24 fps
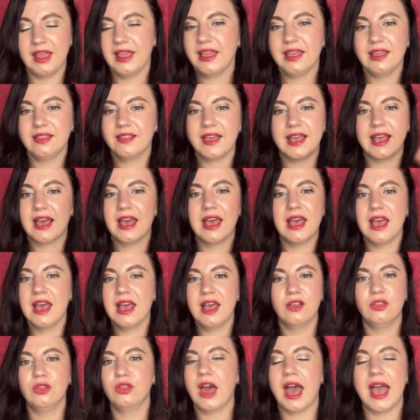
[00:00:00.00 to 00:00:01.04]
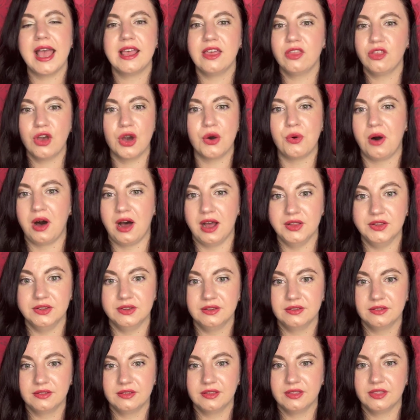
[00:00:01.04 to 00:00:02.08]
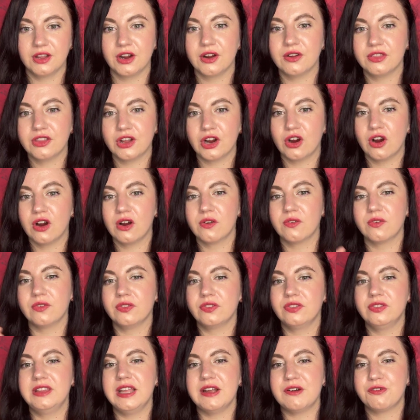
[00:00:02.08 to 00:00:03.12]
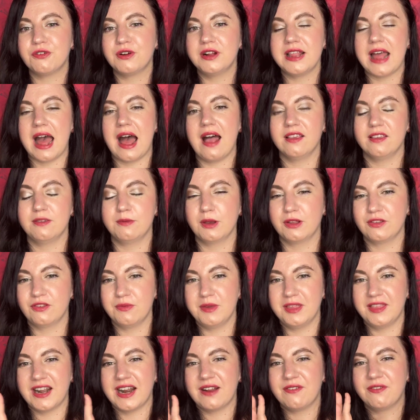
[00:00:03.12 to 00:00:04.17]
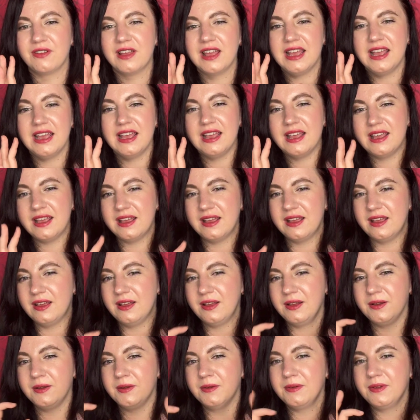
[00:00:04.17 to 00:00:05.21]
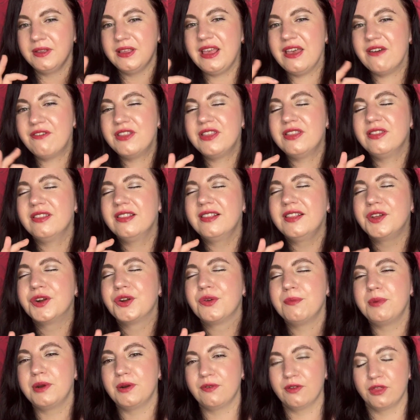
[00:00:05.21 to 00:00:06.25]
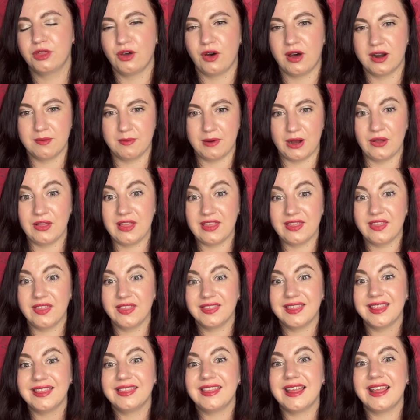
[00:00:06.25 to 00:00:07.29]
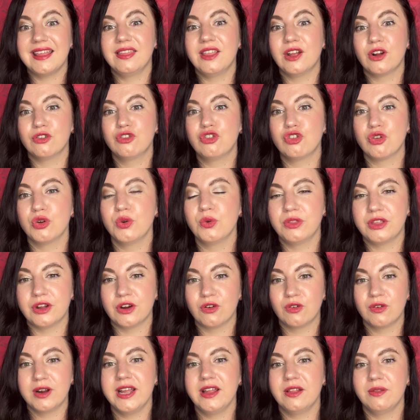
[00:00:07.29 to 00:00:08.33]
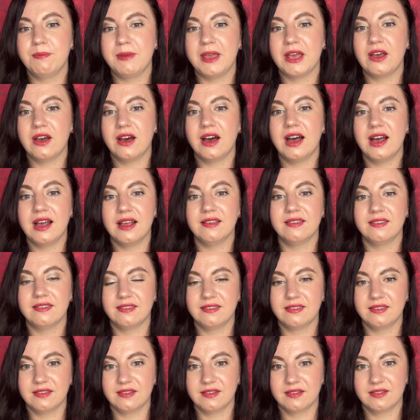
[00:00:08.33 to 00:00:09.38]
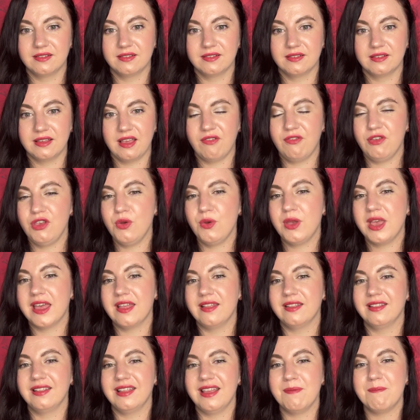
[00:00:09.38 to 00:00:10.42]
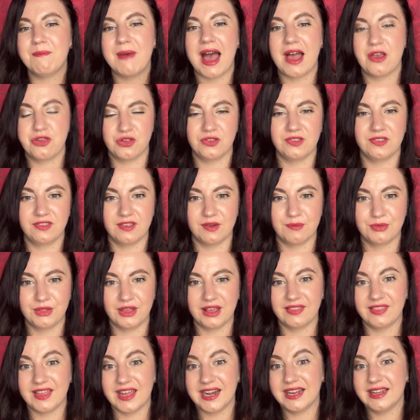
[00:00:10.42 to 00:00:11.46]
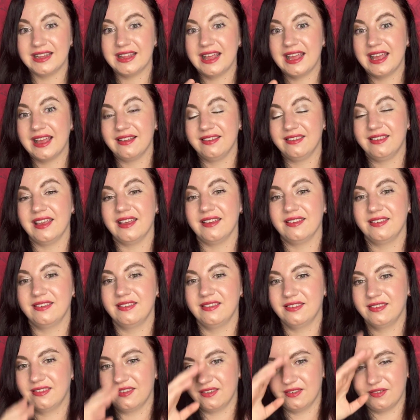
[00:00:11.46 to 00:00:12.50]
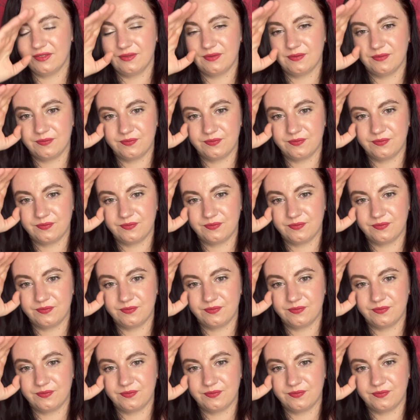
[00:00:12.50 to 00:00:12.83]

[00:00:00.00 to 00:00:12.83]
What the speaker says: I can go on. There are different aspects of me that I've given a little bit of thought about. They're true, they're real, because if you can imagine something, then it exists.